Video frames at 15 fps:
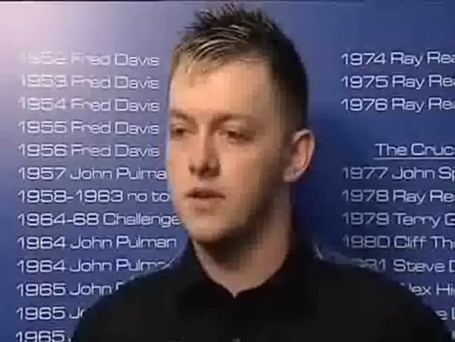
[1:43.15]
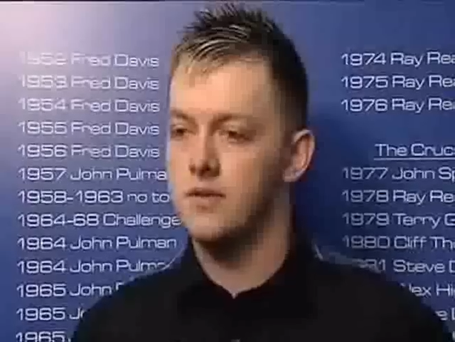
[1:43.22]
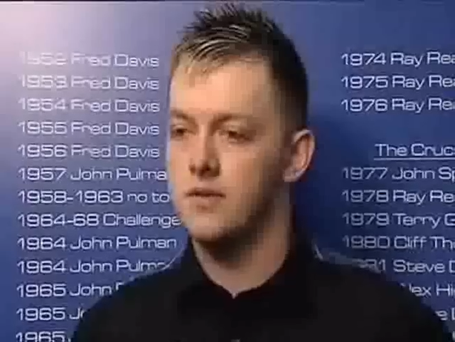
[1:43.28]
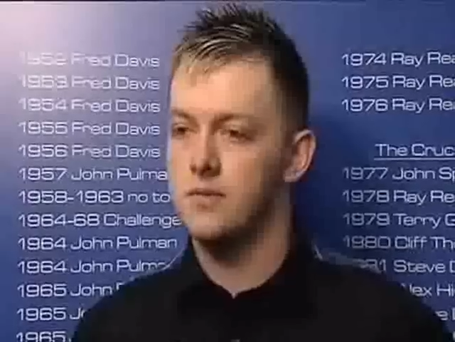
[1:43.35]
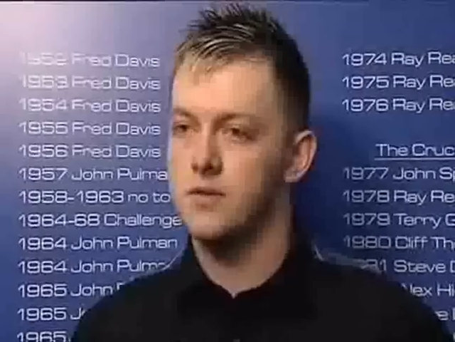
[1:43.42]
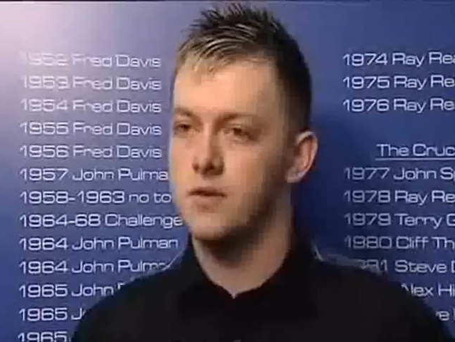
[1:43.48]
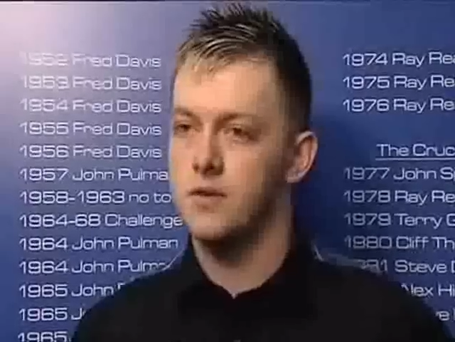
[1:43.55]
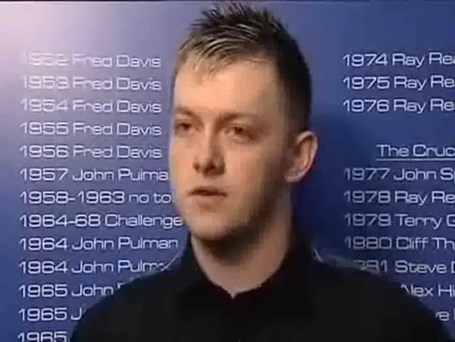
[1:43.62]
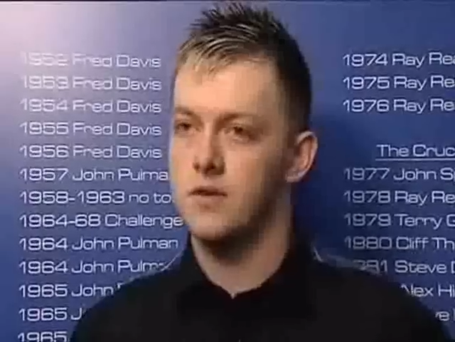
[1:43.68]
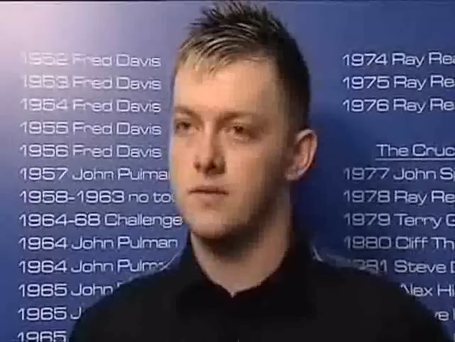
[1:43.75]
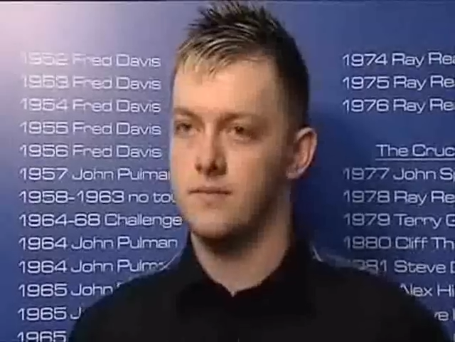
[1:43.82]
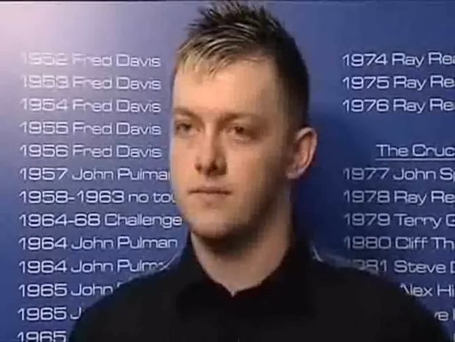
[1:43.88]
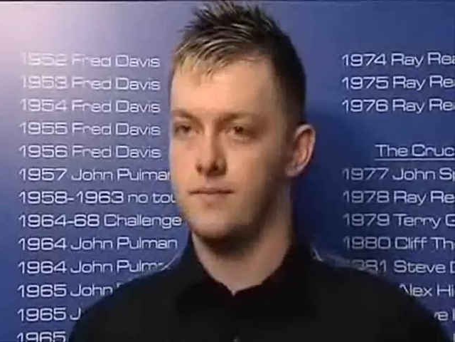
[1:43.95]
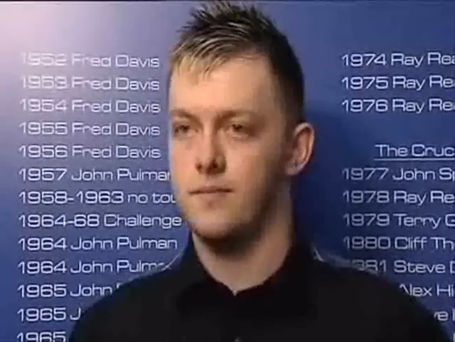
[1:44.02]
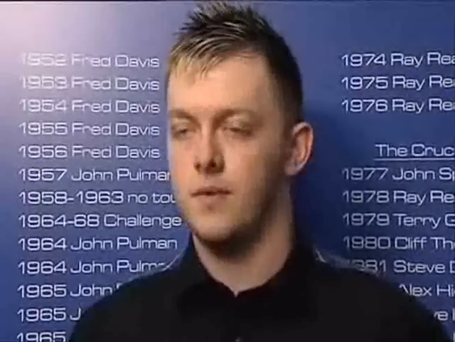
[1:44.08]
here and sort of
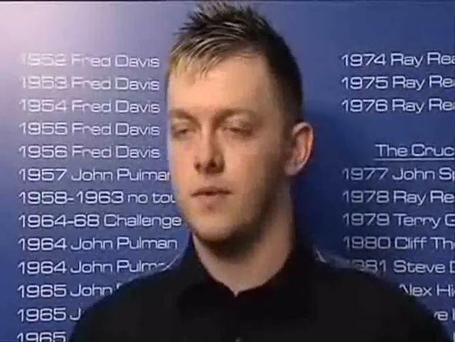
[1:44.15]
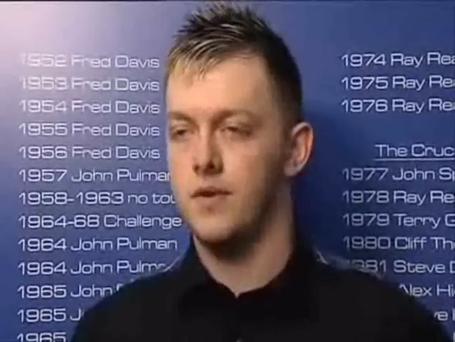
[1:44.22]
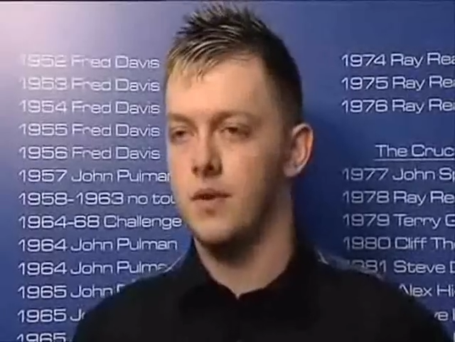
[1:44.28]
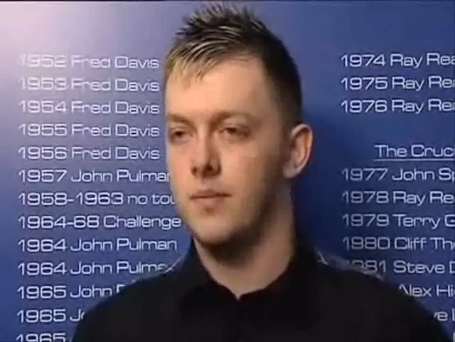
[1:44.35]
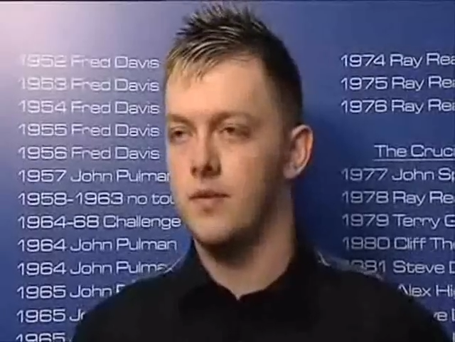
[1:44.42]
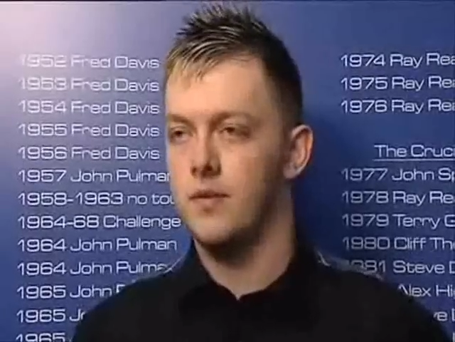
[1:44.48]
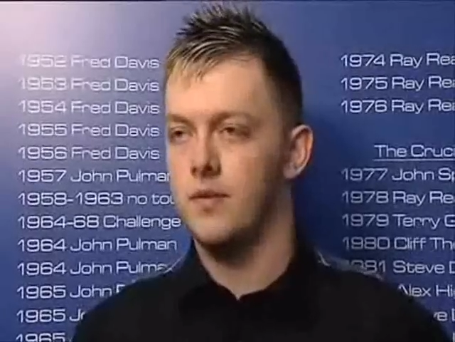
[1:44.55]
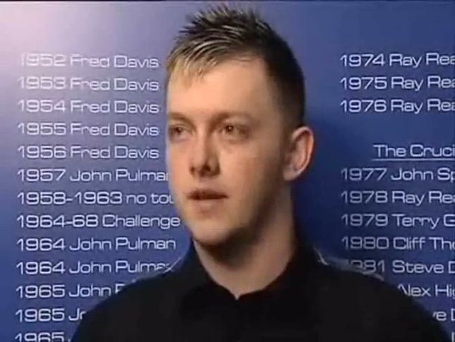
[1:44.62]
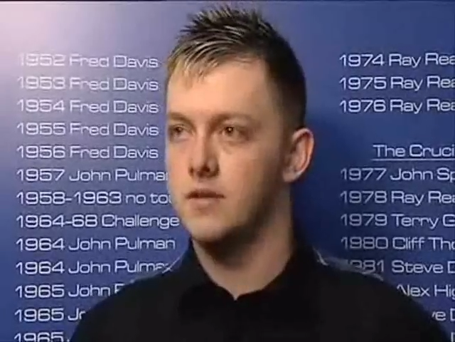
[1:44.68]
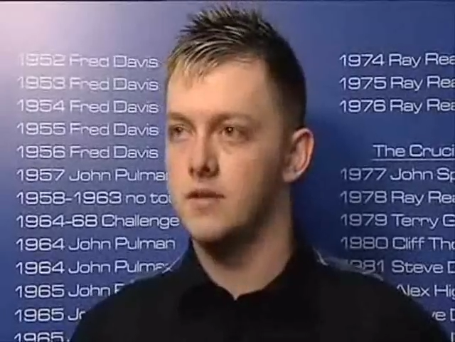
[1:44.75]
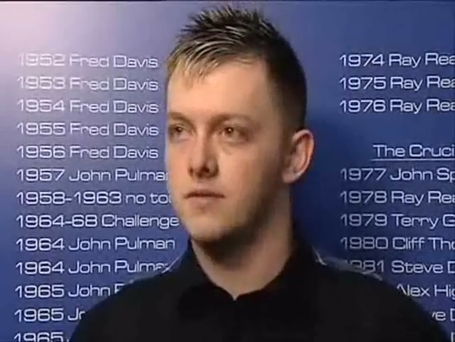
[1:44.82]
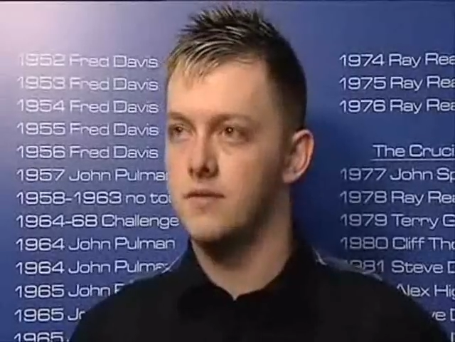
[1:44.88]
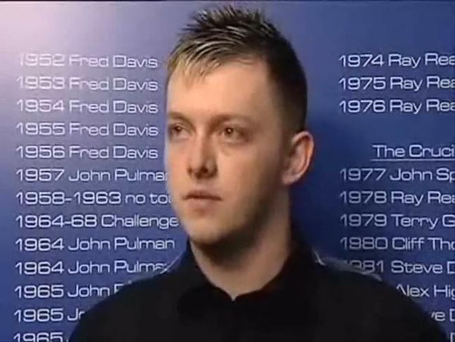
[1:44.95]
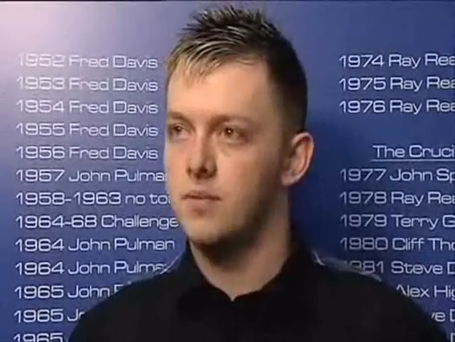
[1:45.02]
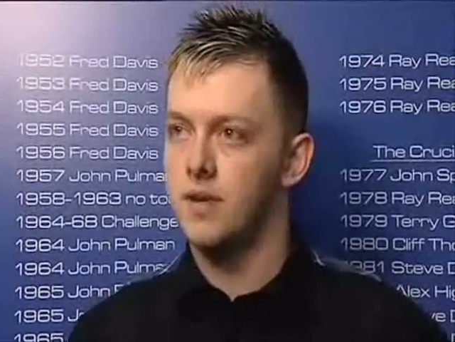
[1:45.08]
went up the
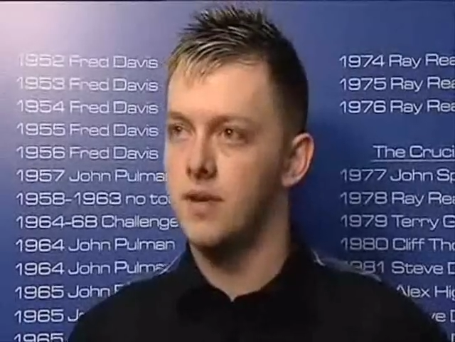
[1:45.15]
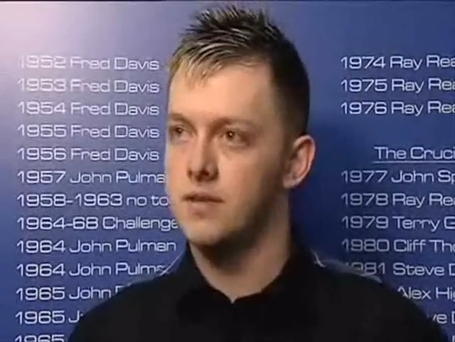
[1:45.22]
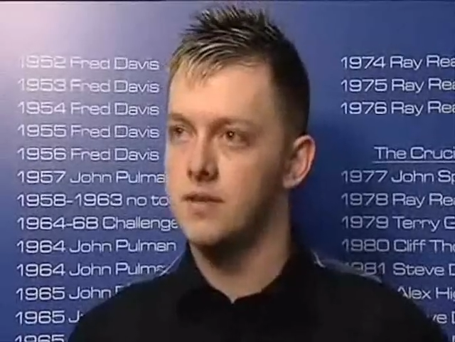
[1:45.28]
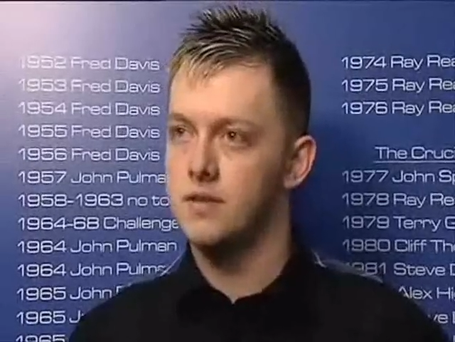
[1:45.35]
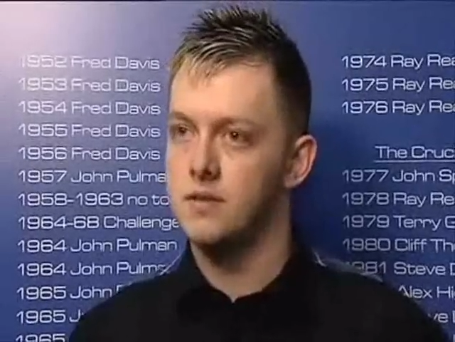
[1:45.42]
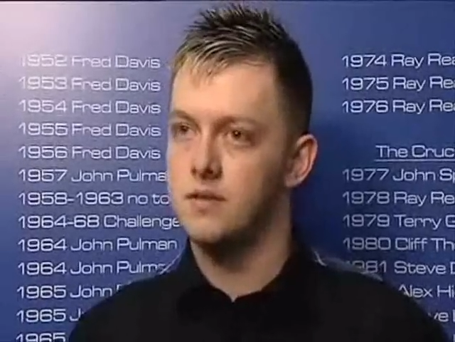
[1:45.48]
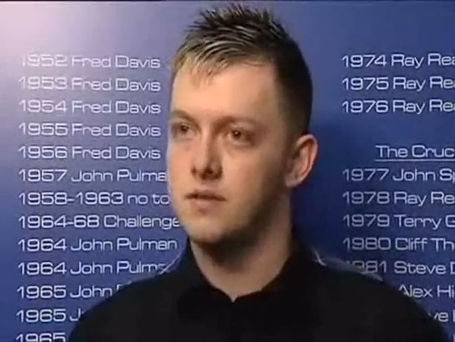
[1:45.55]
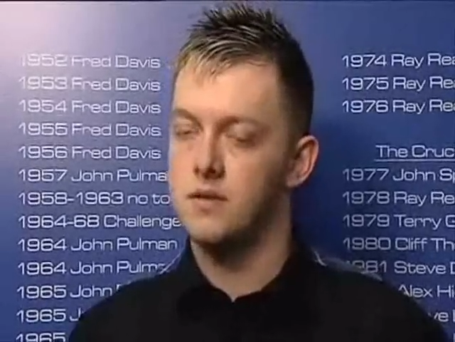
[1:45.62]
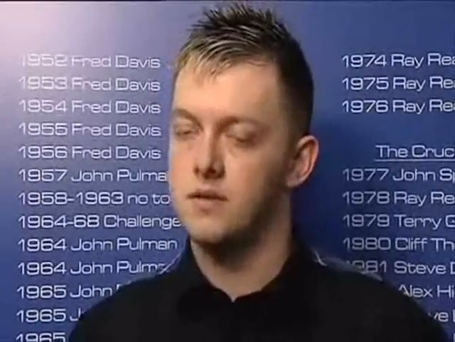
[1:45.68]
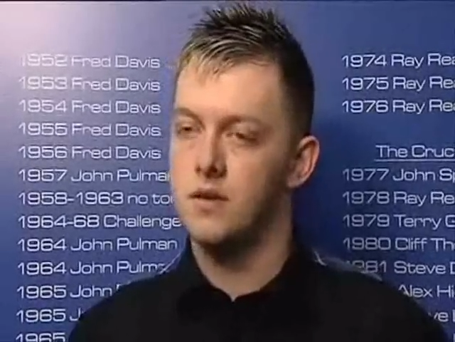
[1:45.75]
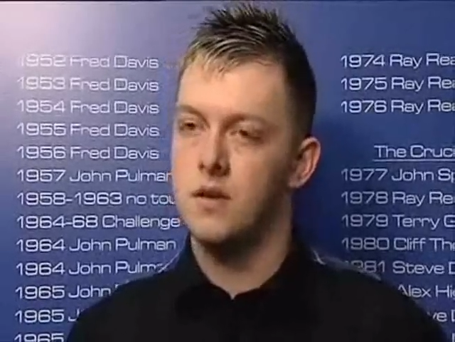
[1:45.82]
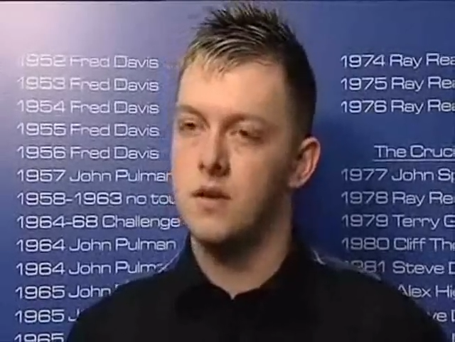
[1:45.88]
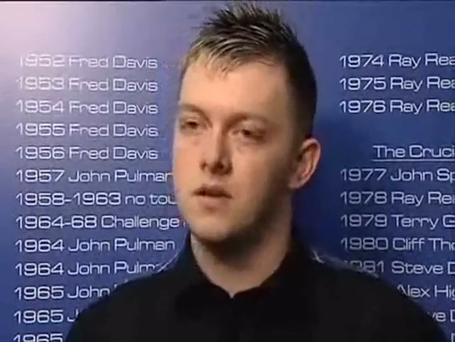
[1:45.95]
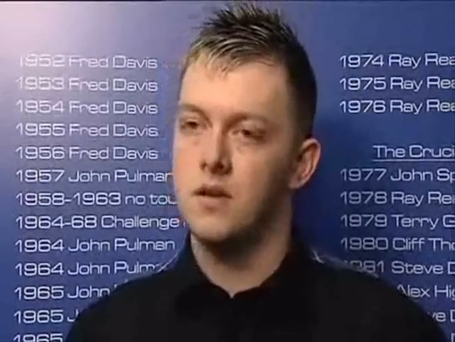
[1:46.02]
rankings a few places.